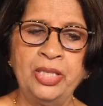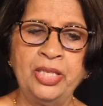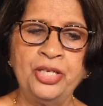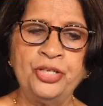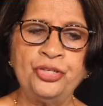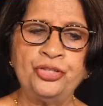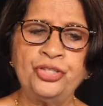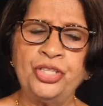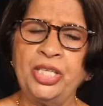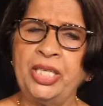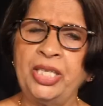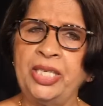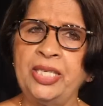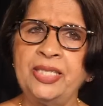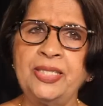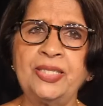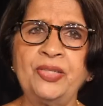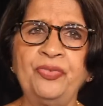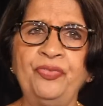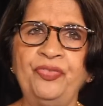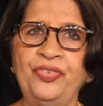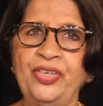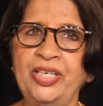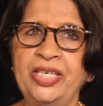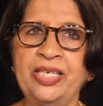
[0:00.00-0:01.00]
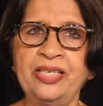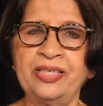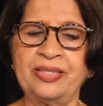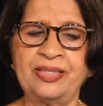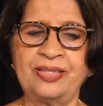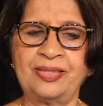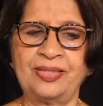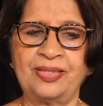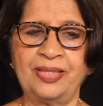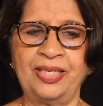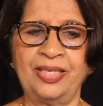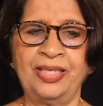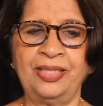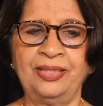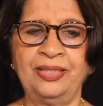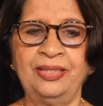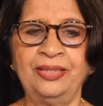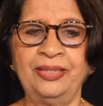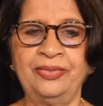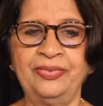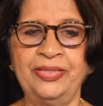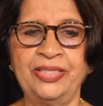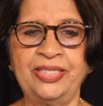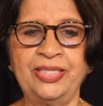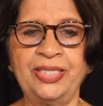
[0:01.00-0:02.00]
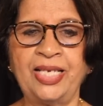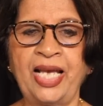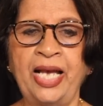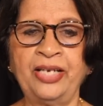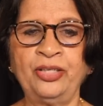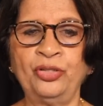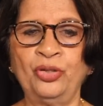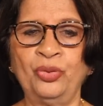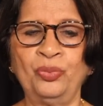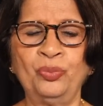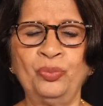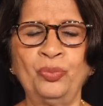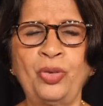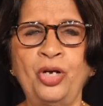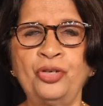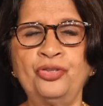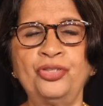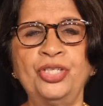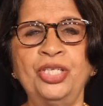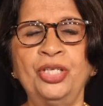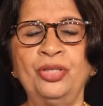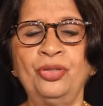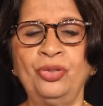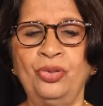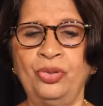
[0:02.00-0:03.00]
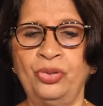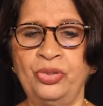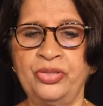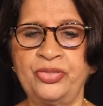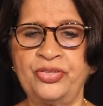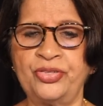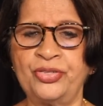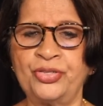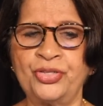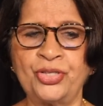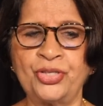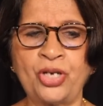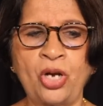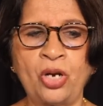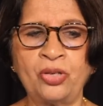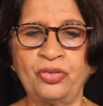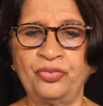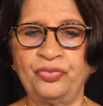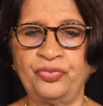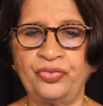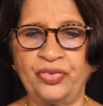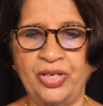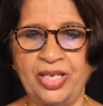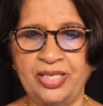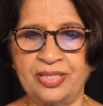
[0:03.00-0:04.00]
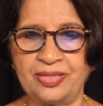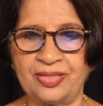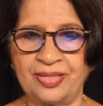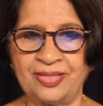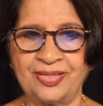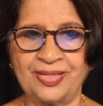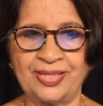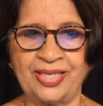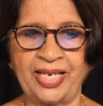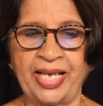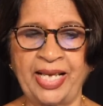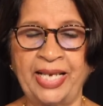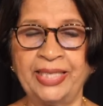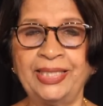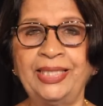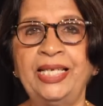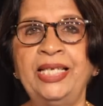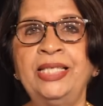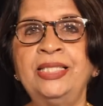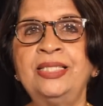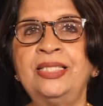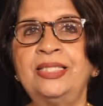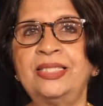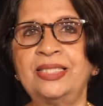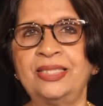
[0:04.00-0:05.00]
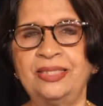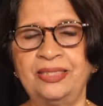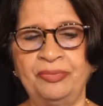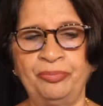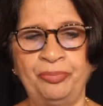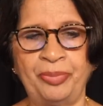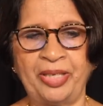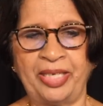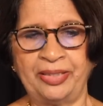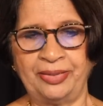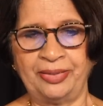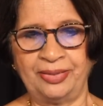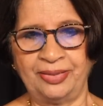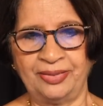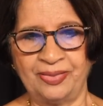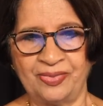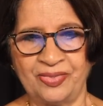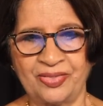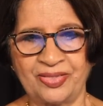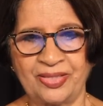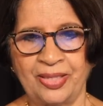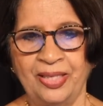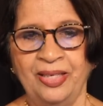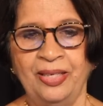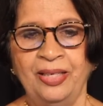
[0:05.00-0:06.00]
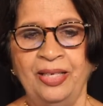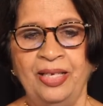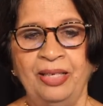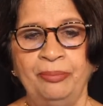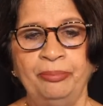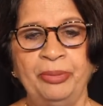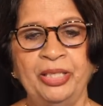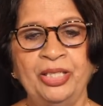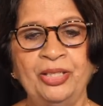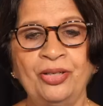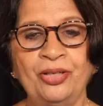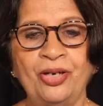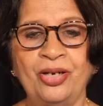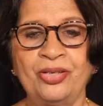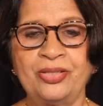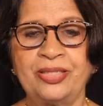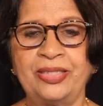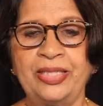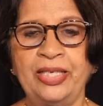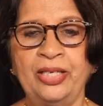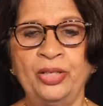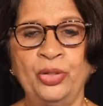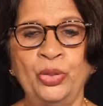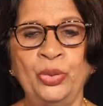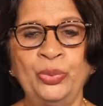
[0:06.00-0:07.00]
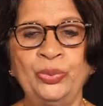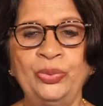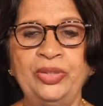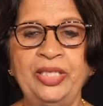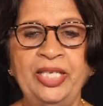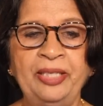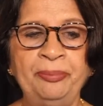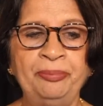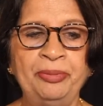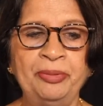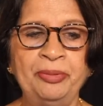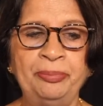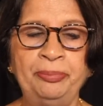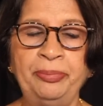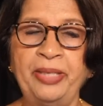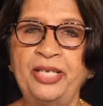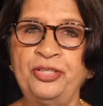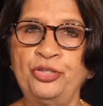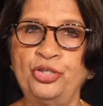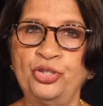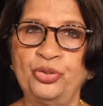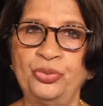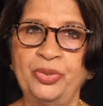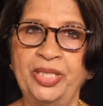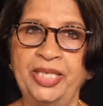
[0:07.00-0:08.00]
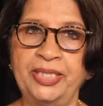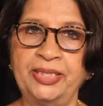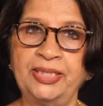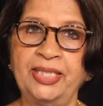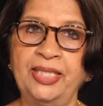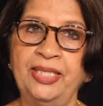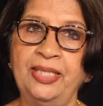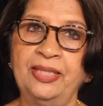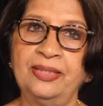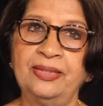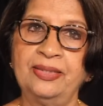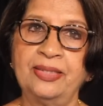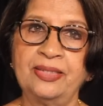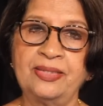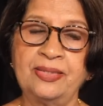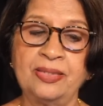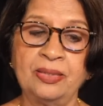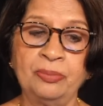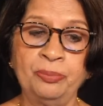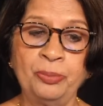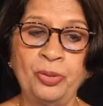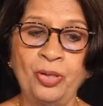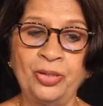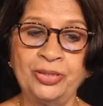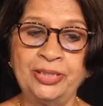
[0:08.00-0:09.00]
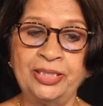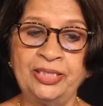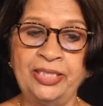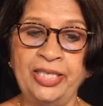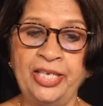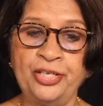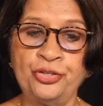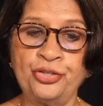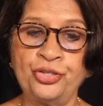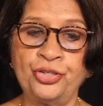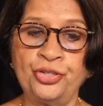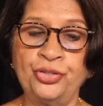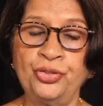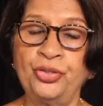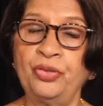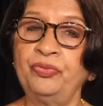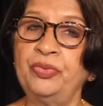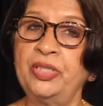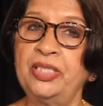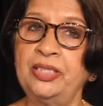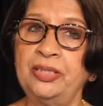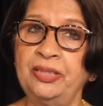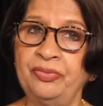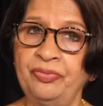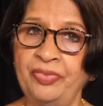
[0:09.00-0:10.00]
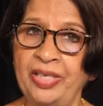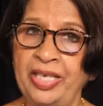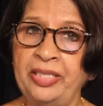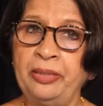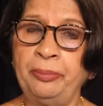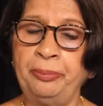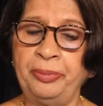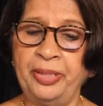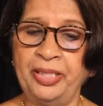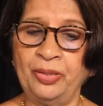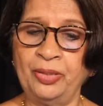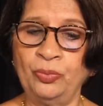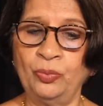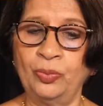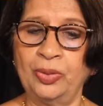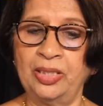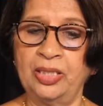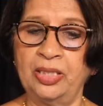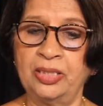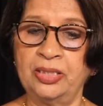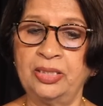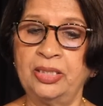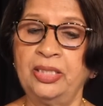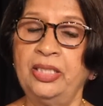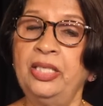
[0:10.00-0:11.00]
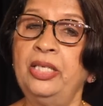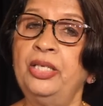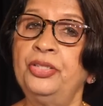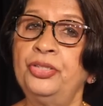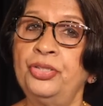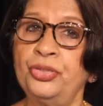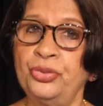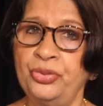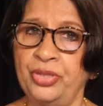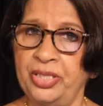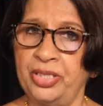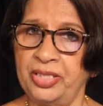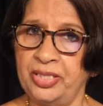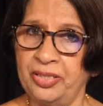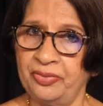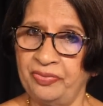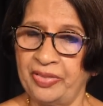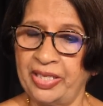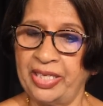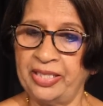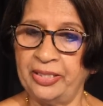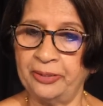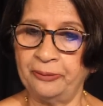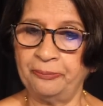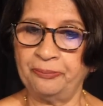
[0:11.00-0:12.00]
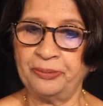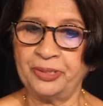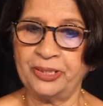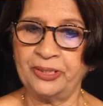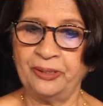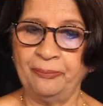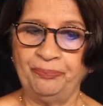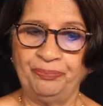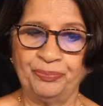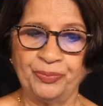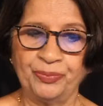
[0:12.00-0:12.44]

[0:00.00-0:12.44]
She is fierce in her attack on what she calls stock phrases like interdependence, because they only perpetuate the subordination of the developing world to the developed.